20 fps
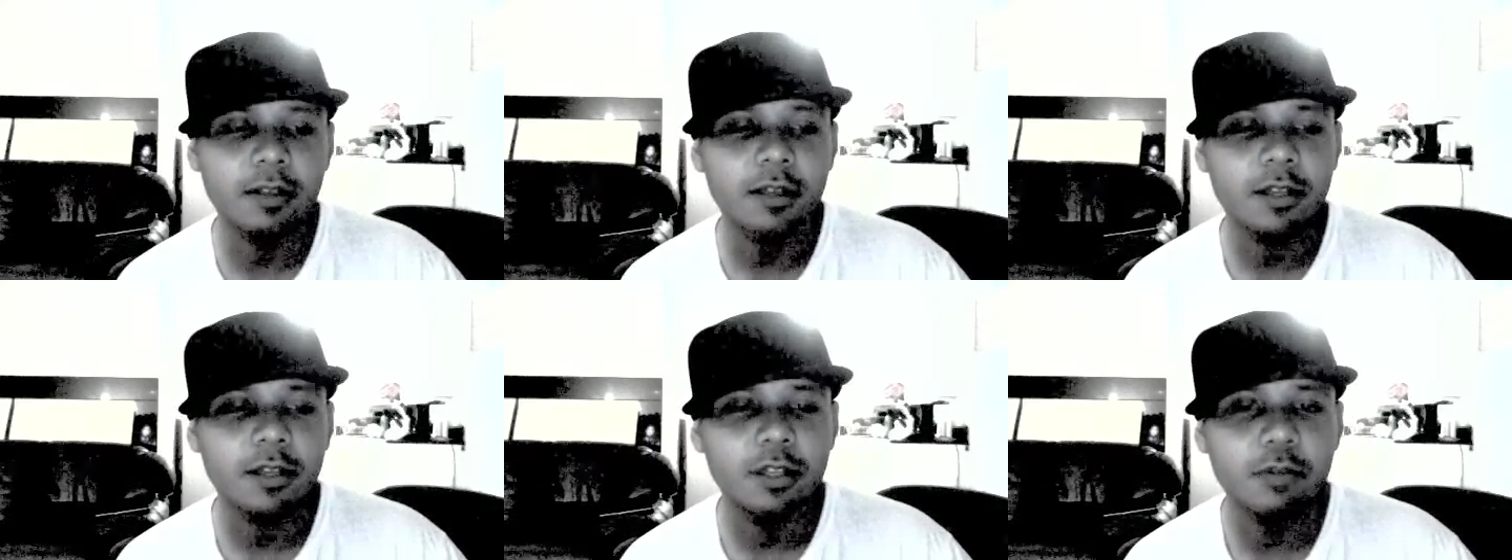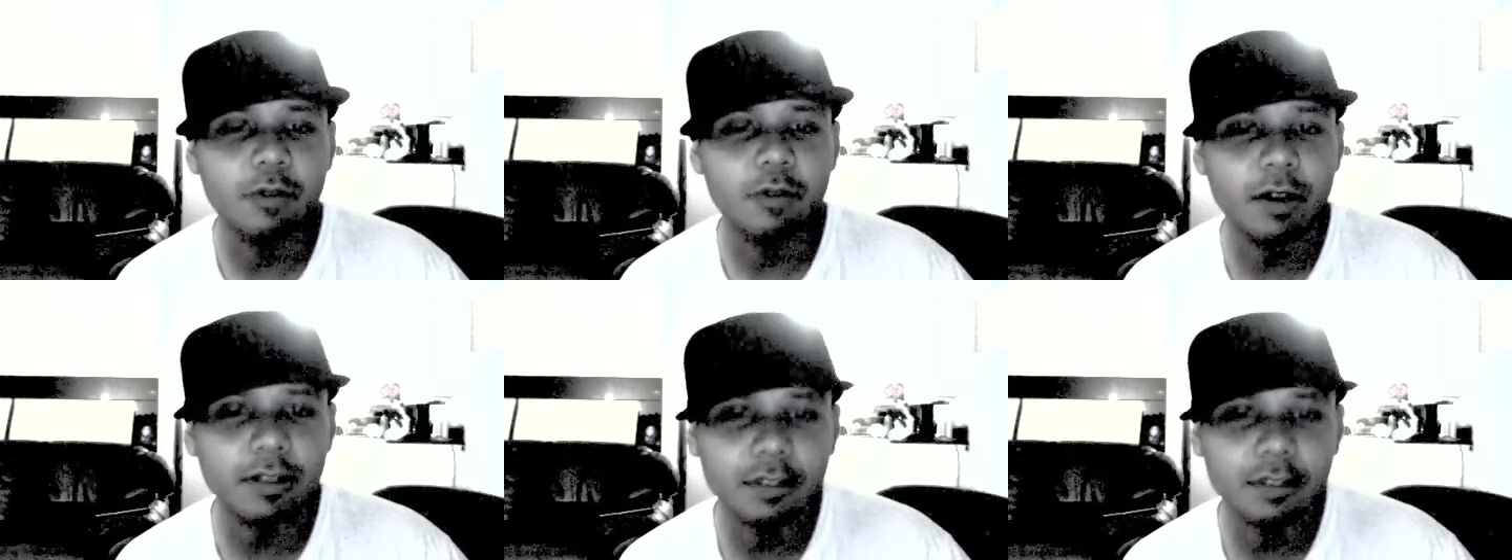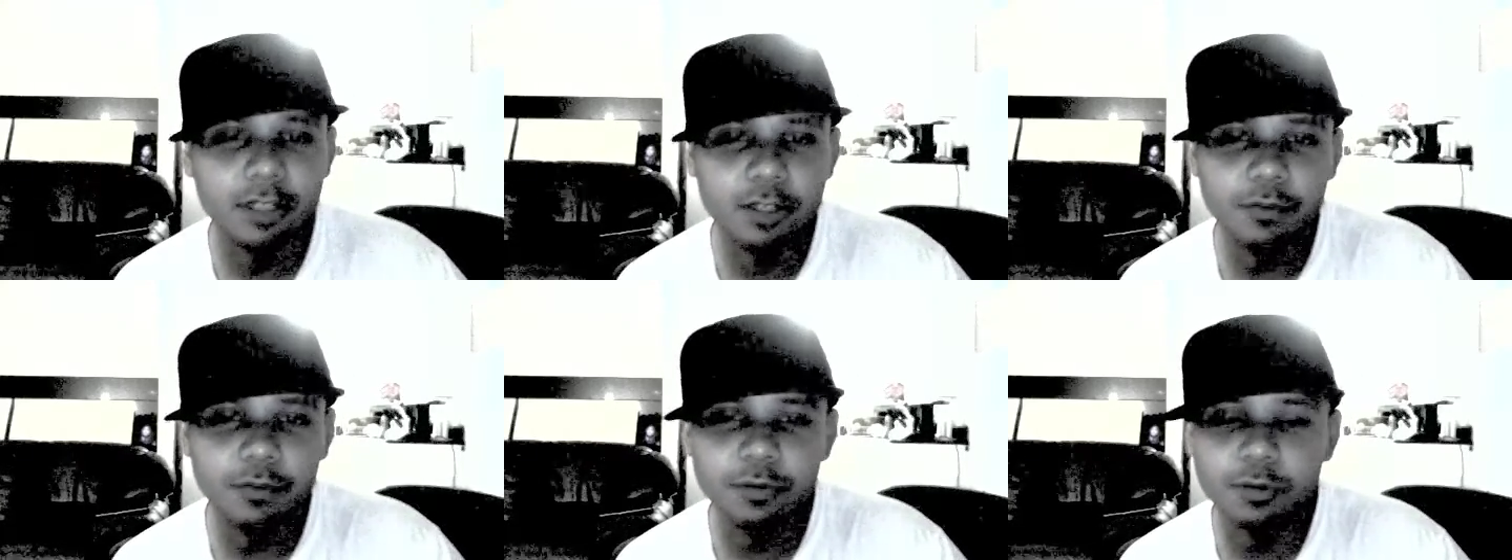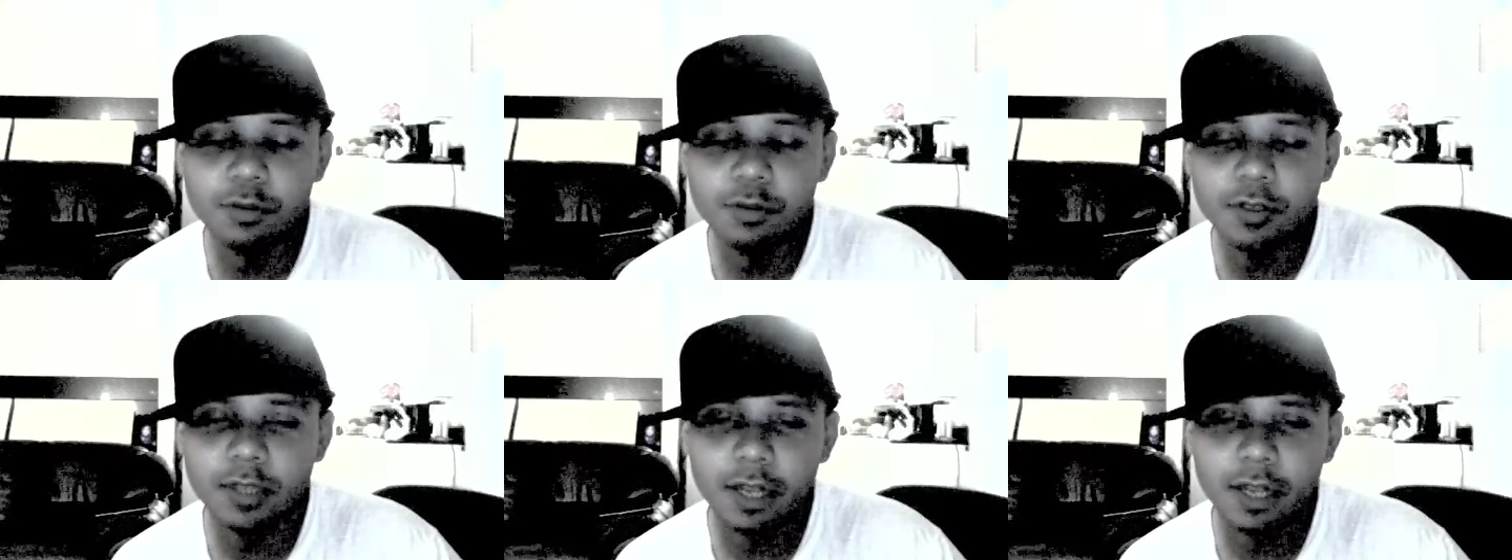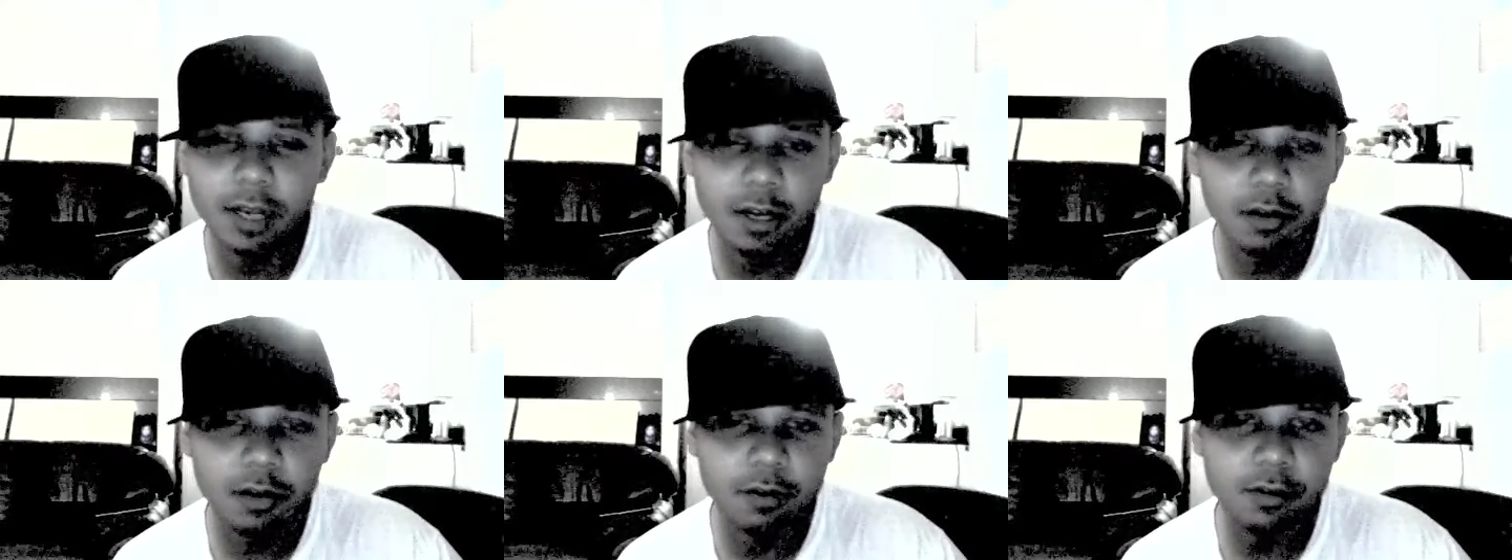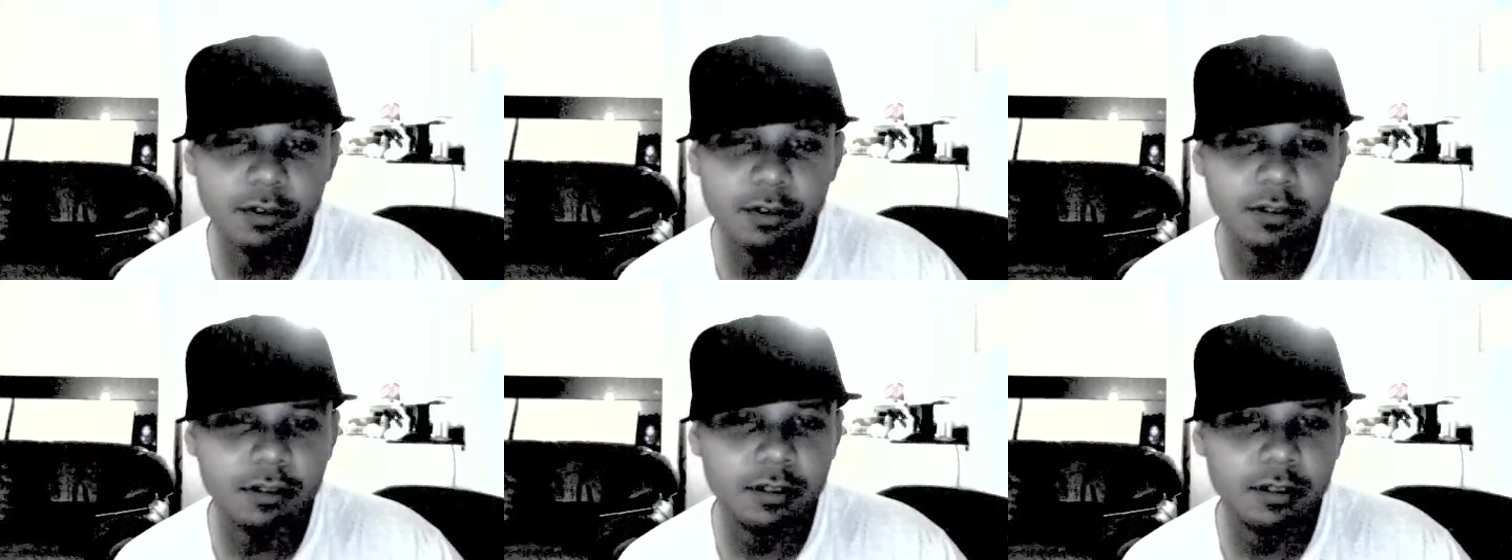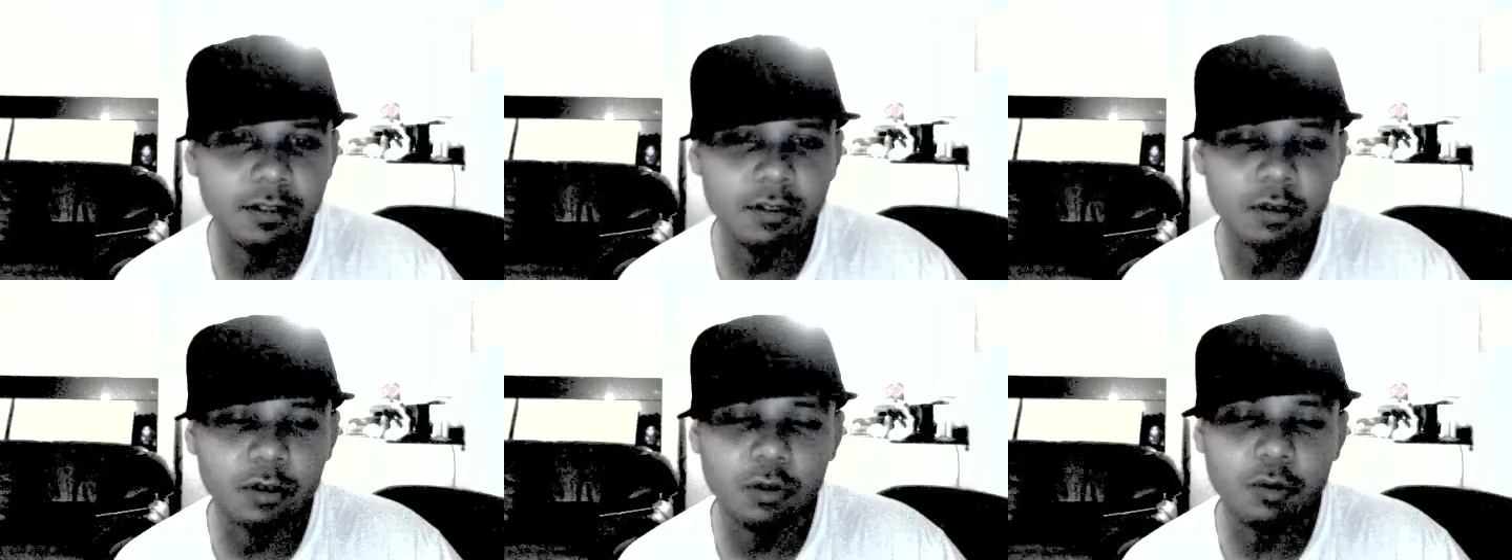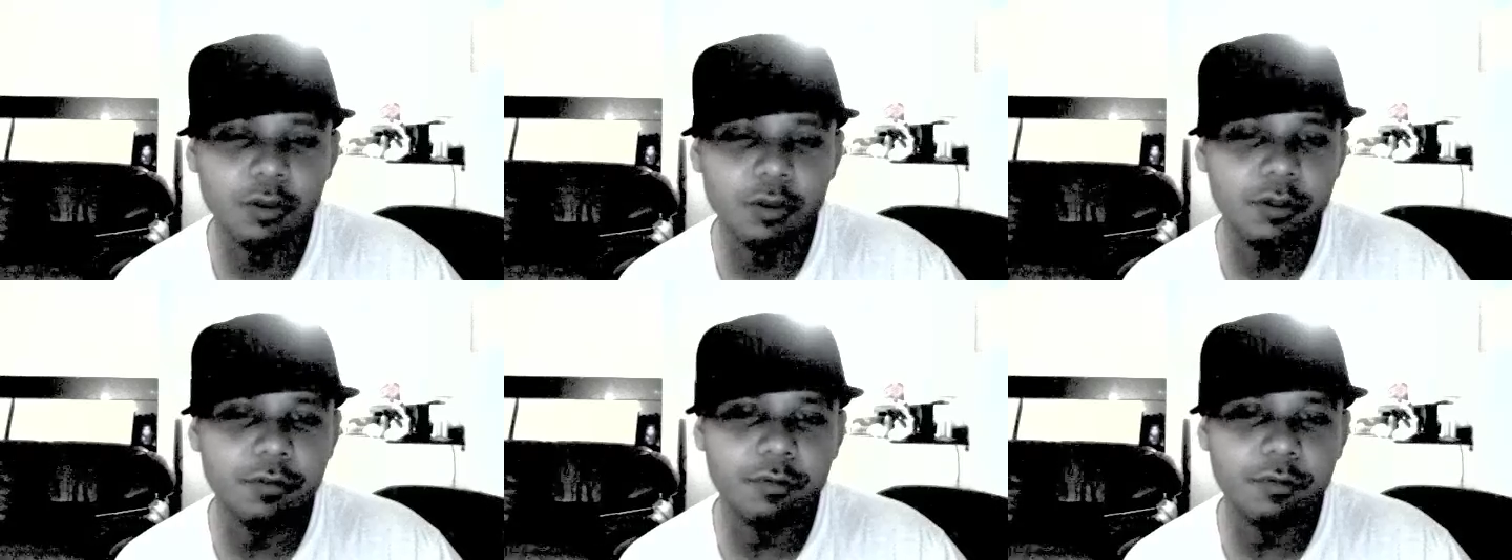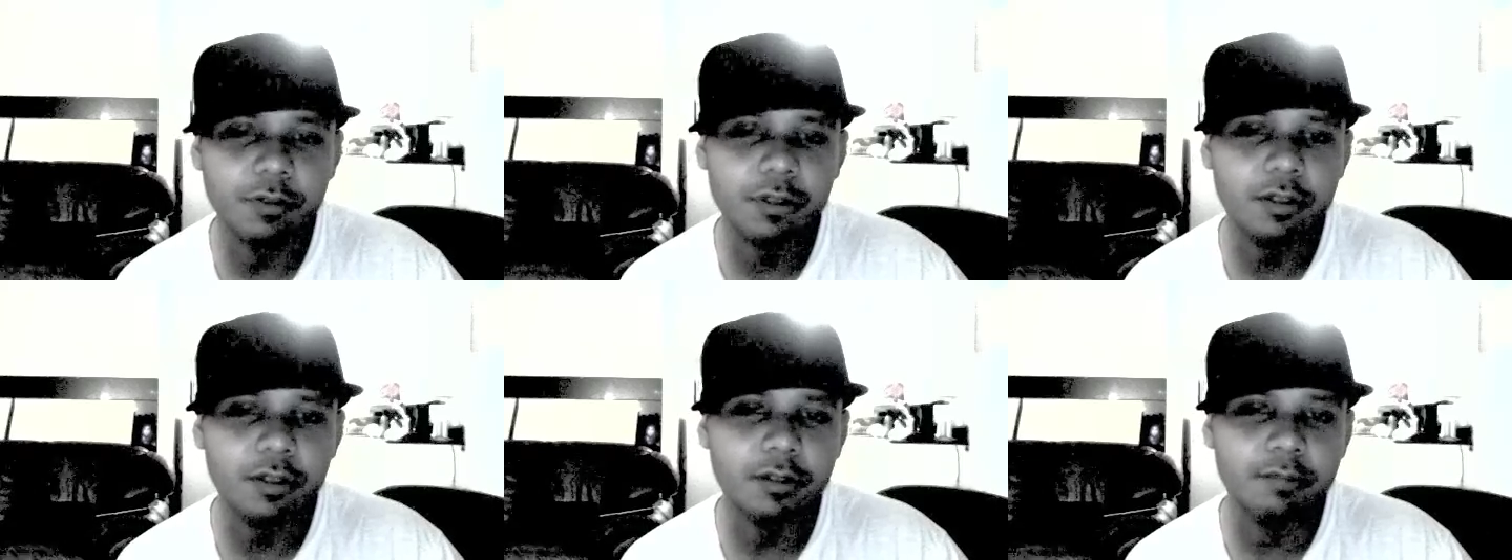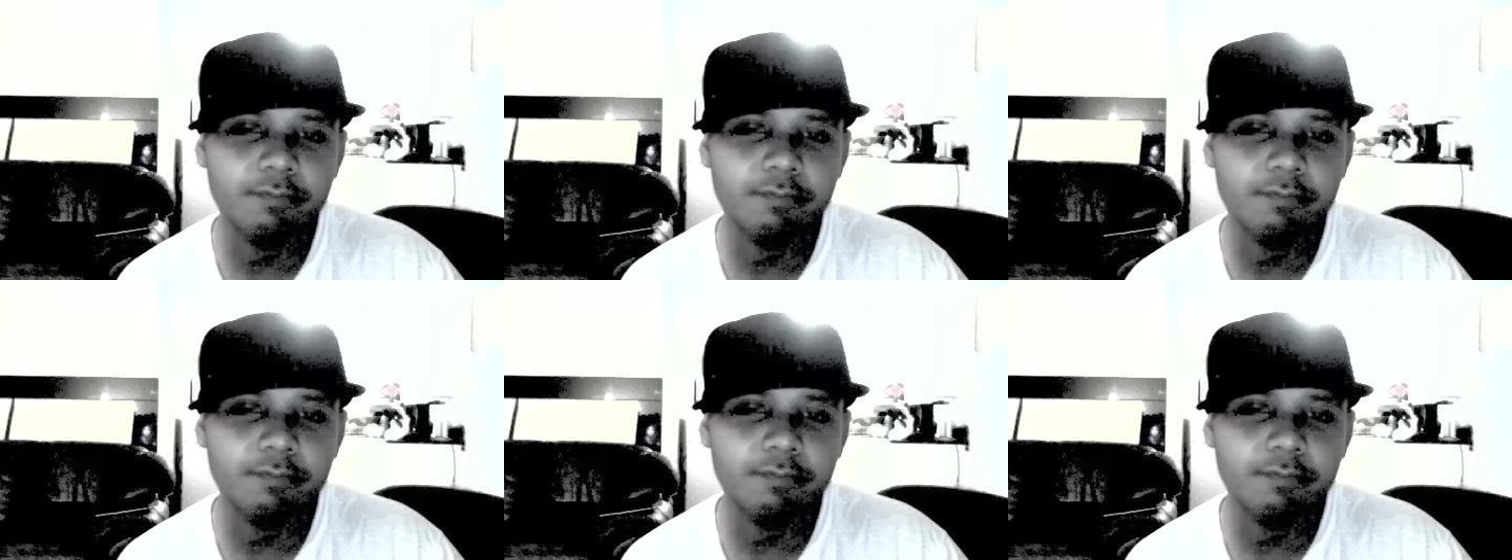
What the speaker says: you watch interviews now, it's a whole different